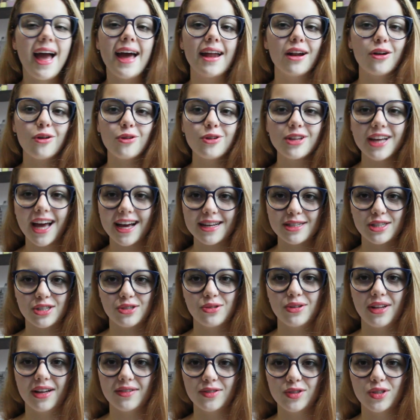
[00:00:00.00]
and it only has
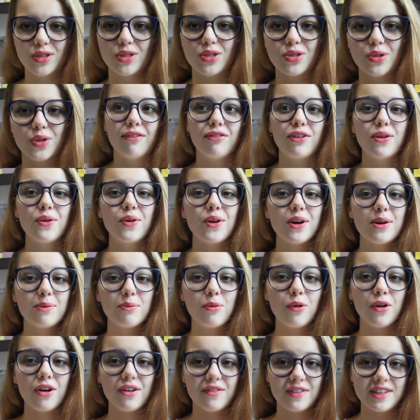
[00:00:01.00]
two levels. So if you're
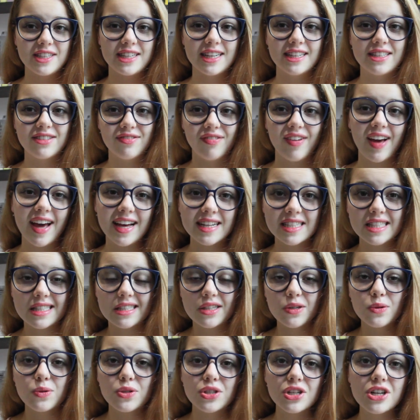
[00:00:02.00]
more of an advanced
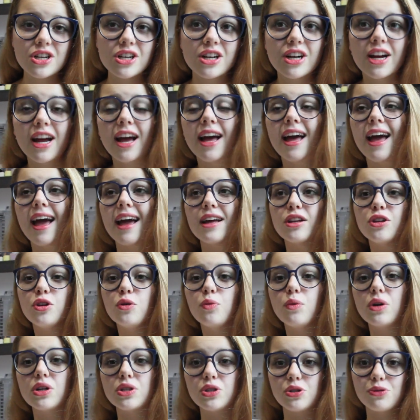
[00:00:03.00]
user and you
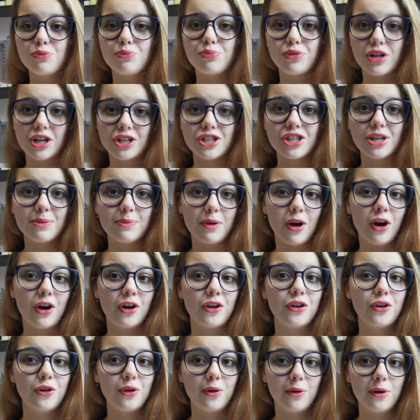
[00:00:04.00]
want to brush up
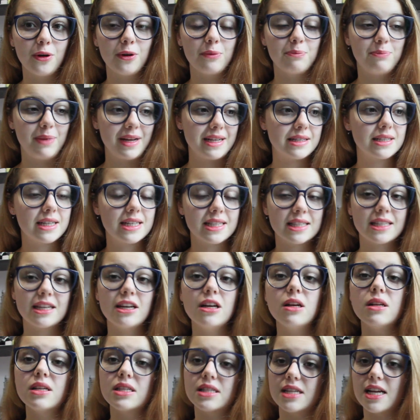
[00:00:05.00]
on your basic
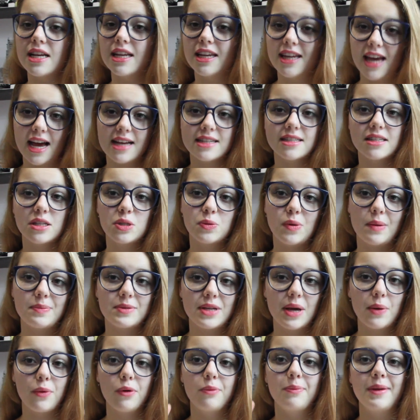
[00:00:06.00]
skills, then yes, this
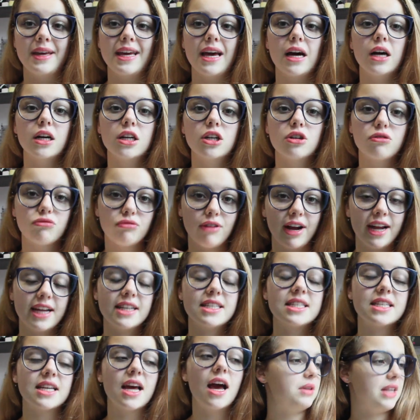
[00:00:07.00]
website would be a
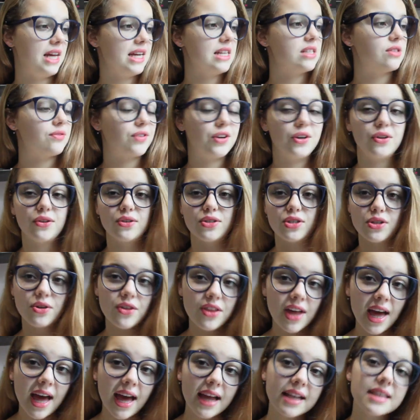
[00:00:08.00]
great place for you to do
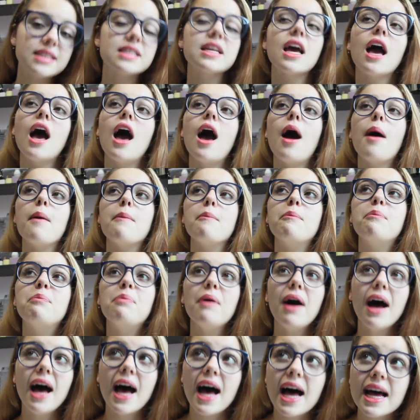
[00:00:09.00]
that.
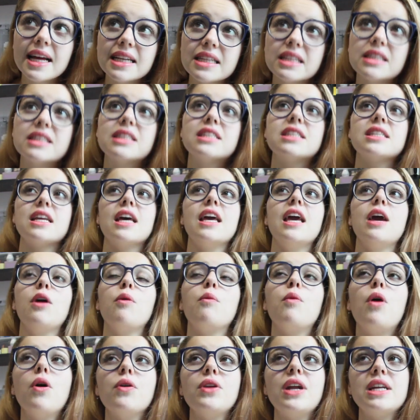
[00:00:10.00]
But it
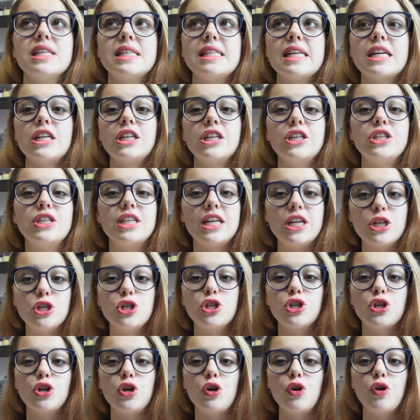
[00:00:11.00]
won't necessarily
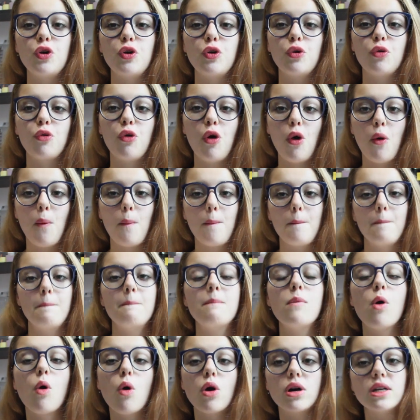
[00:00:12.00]
teach you
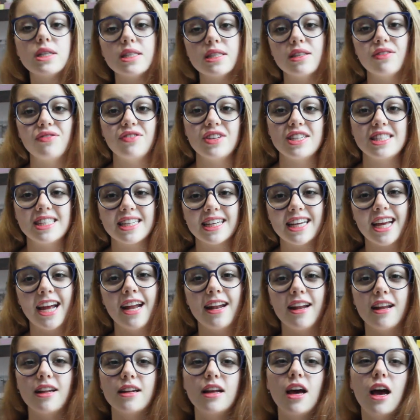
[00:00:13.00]
more
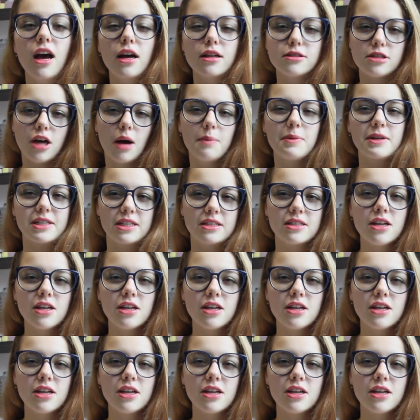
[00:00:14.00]
sophisticated topics